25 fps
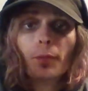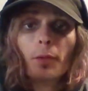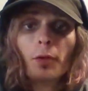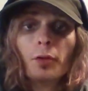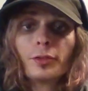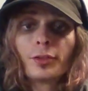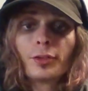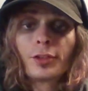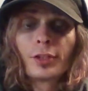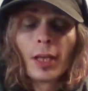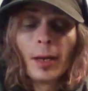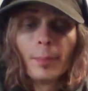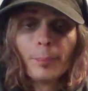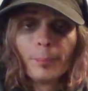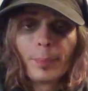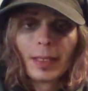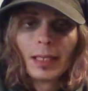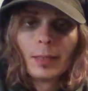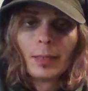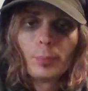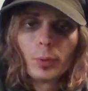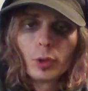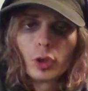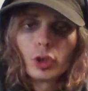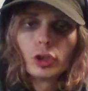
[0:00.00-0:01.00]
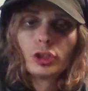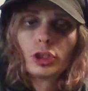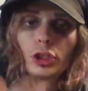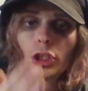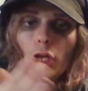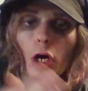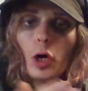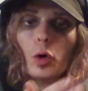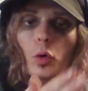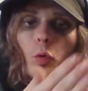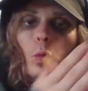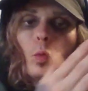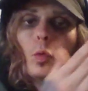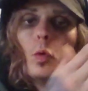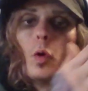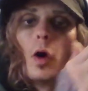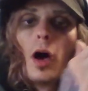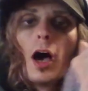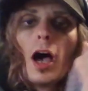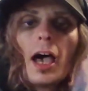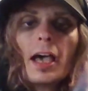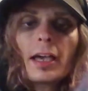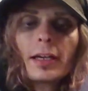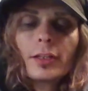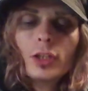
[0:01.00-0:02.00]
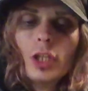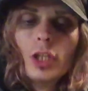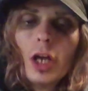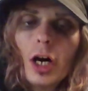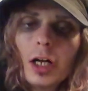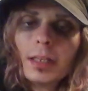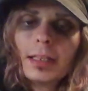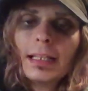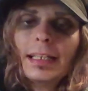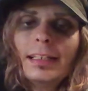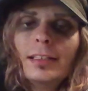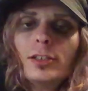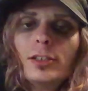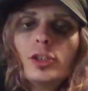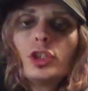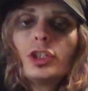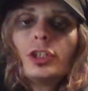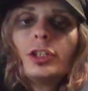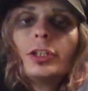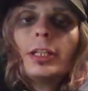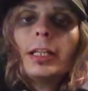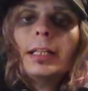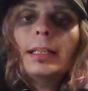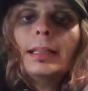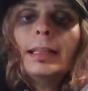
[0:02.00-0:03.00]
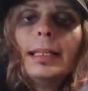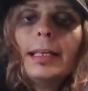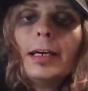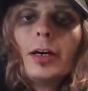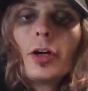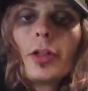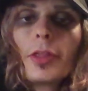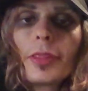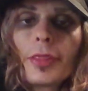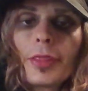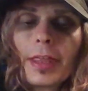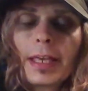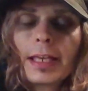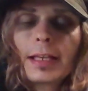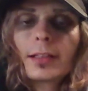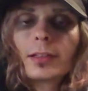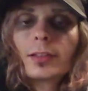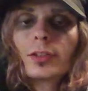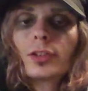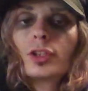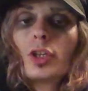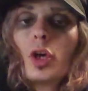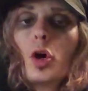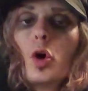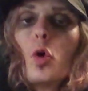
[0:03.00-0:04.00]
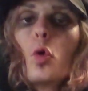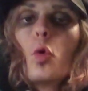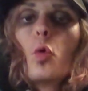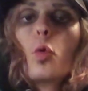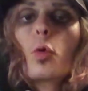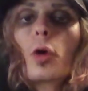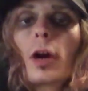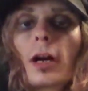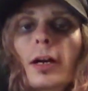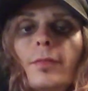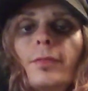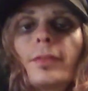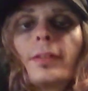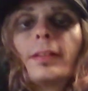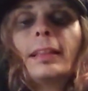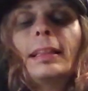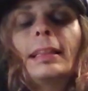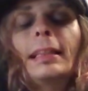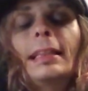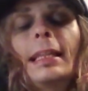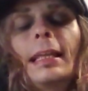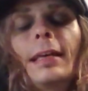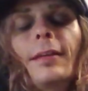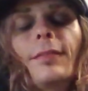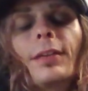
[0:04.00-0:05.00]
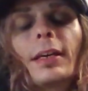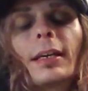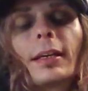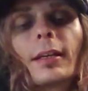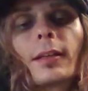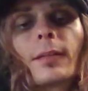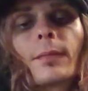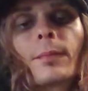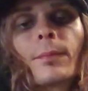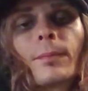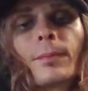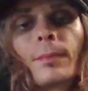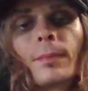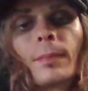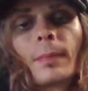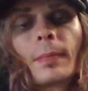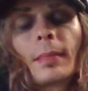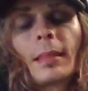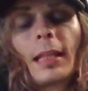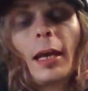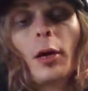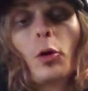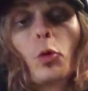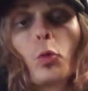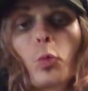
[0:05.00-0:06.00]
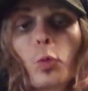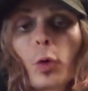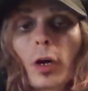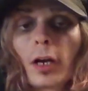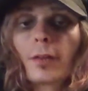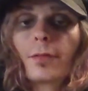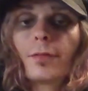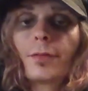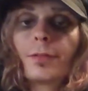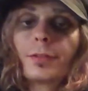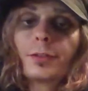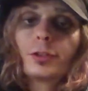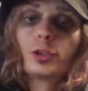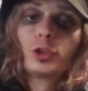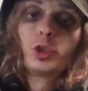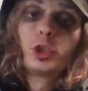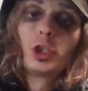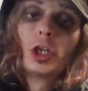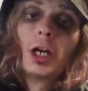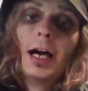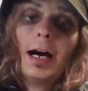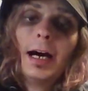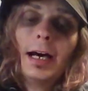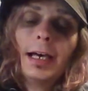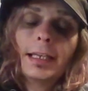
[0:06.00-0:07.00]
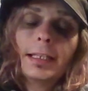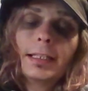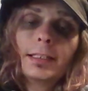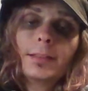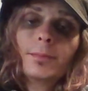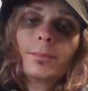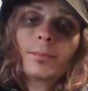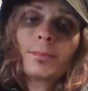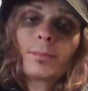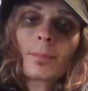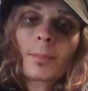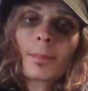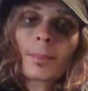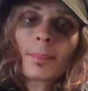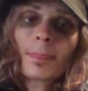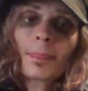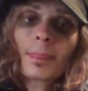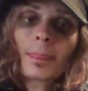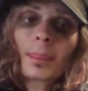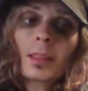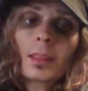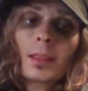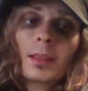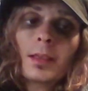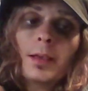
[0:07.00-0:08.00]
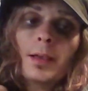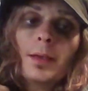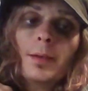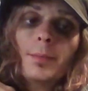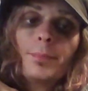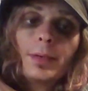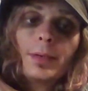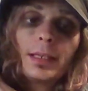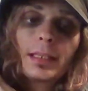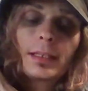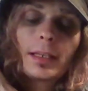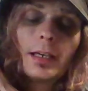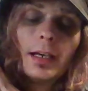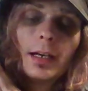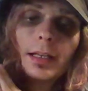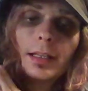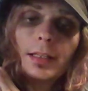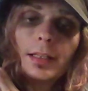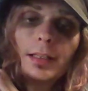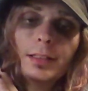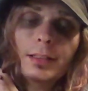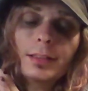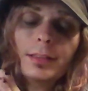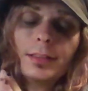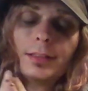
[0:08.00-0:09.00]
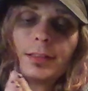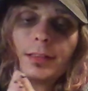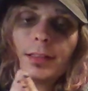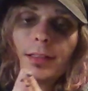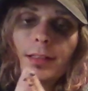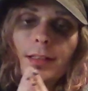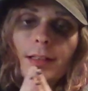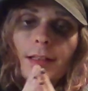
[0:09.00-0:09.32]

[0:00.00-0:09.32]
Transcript: some people don't acknowledge the little things worth living and worth trying, because